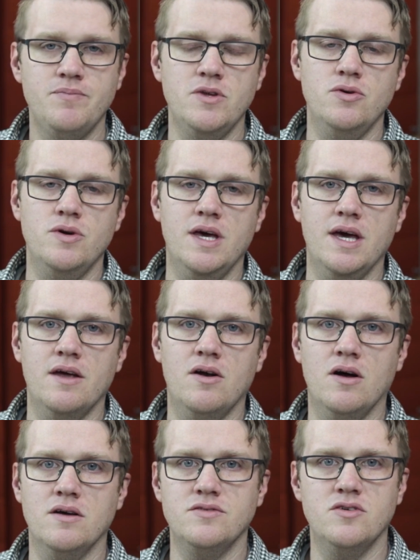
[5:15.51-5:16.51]
You can
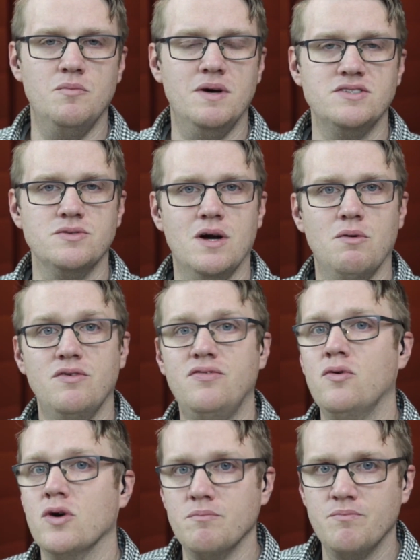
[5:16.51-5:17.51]
also mess around with
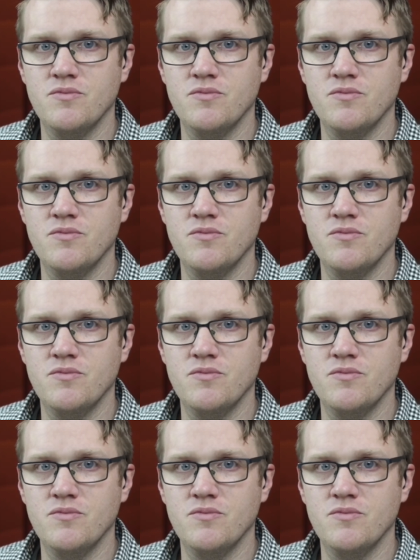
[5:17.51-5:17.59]
form.